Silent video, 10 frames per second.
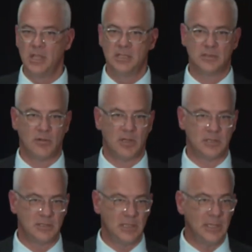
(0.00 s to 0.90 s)
Is there a
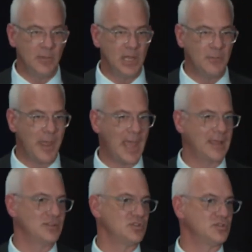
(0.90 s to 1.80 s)
limited
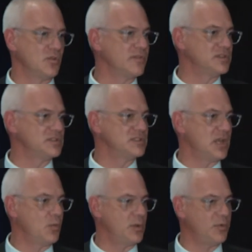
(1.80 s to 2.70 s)
package of services
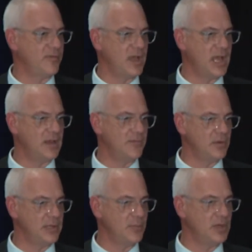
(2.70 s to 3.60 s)
that we provide for
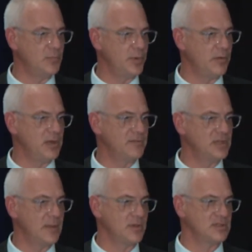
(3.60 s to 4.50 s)
a limited period of
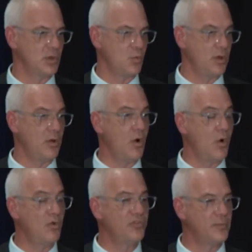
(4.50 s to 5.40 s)
time? Because we will
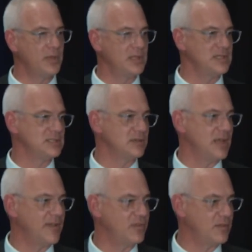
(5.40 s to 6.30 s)
ultimately still
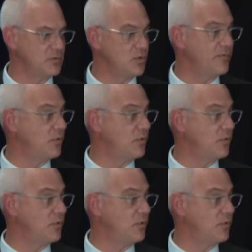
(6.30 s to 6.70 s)
have to do full